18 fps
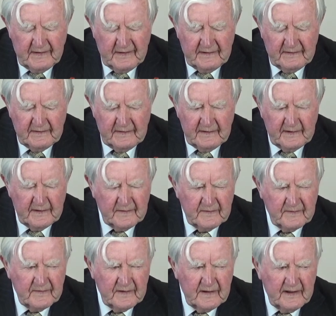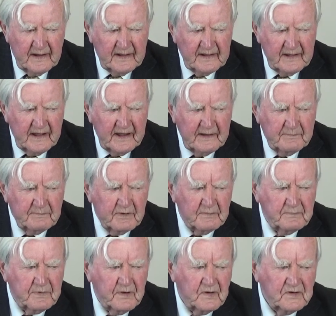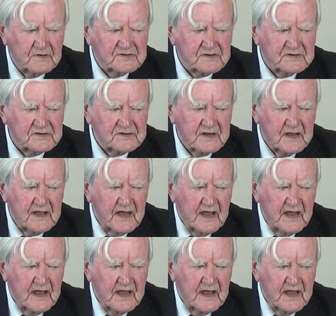Now, he proposes